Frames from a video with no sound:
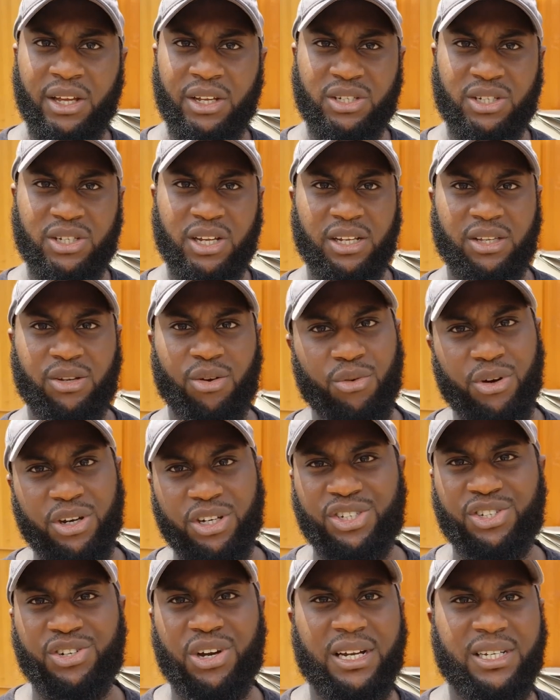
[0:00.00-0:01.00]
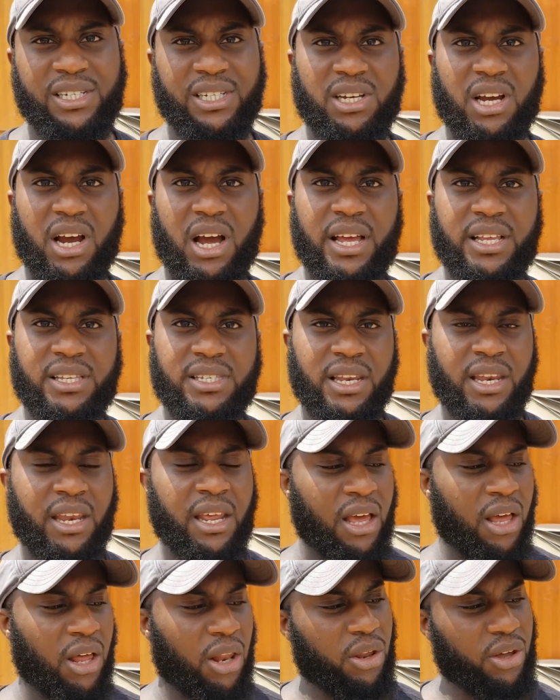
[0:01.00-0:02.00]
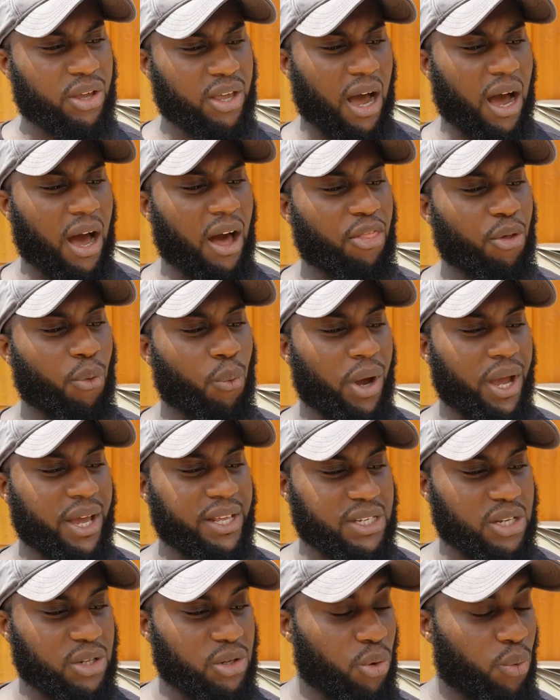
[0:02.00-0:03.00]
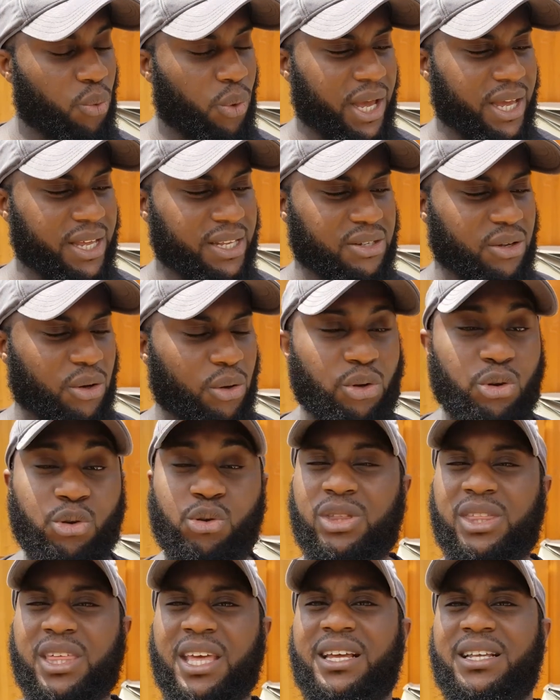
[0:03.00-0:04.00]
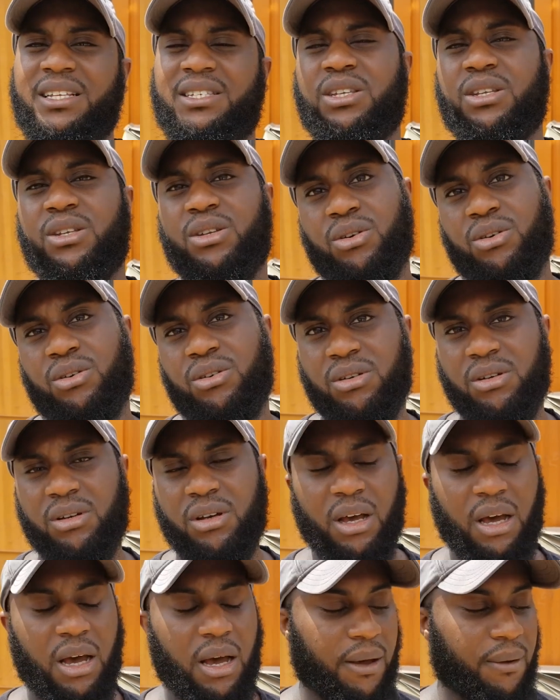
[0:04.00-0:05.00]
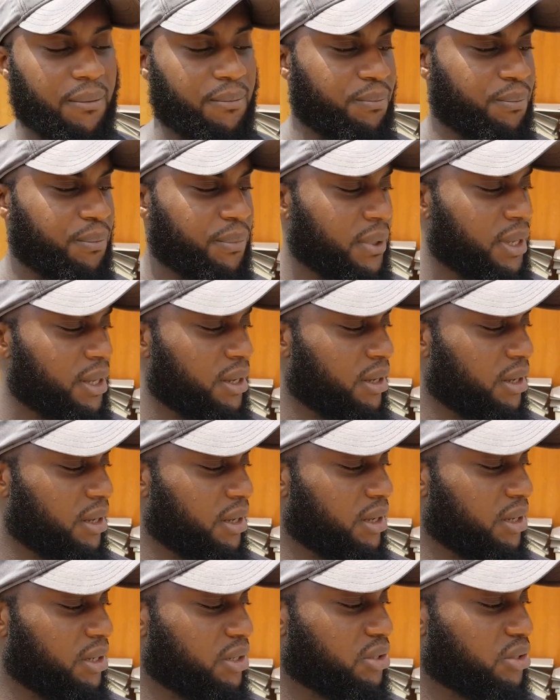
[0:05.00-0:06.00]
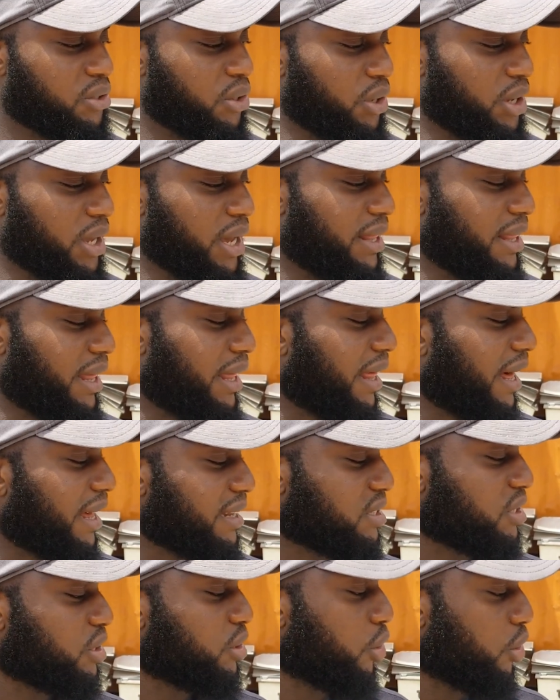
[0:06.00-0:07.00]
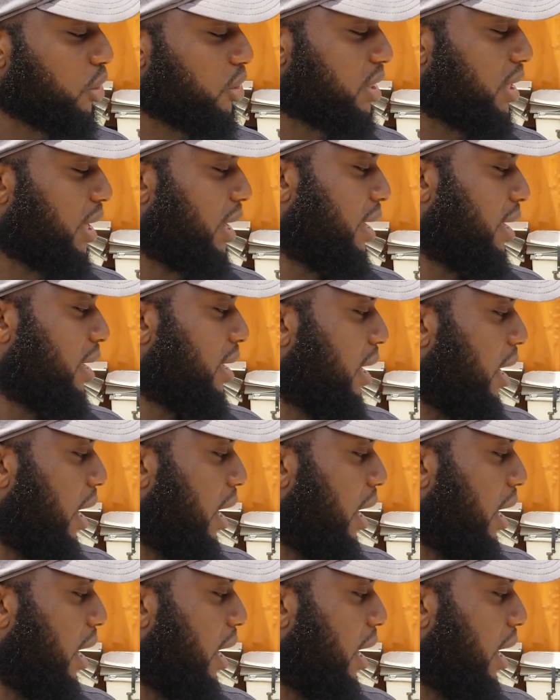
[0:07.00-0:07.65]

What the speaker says: you start to re-strategize and look at other ways and new ways or new things to do. So yeah, that's a good thing.